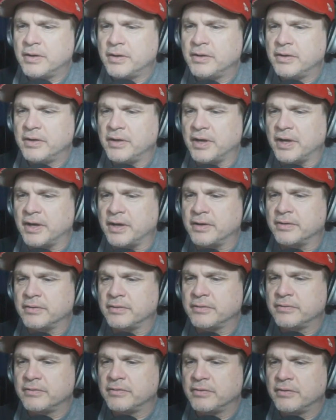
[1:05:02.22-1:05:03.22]
Yeah.
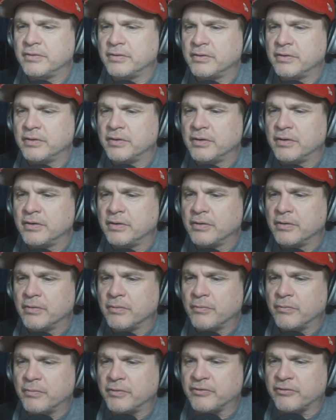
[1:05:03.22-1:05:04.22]

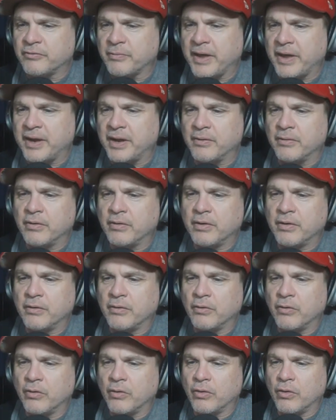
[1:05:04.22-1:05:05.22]
We're just about
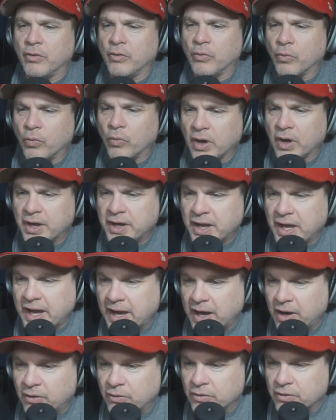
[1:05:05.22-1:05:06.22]
1
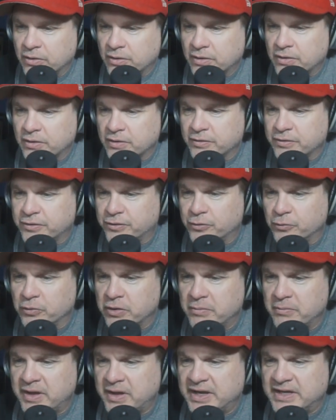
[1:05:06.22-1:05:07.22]
hour, 3
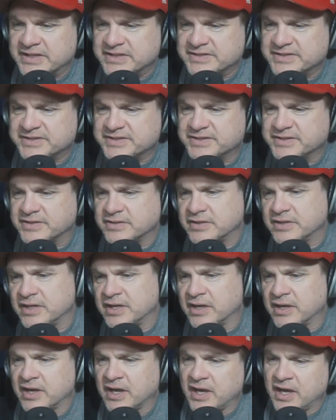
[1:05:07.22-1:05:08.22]
minutes,
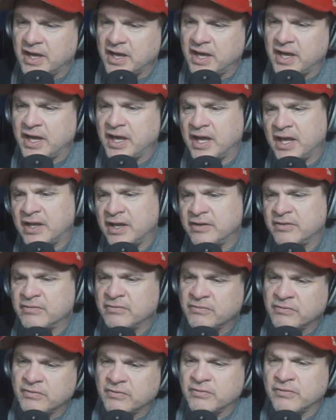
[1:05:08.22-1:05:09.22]

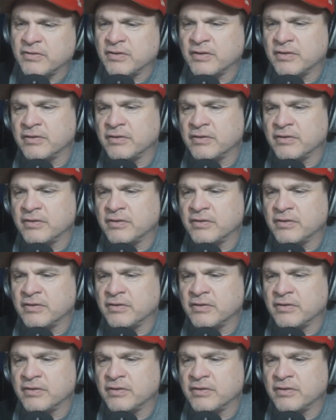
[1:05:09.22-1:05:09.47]
and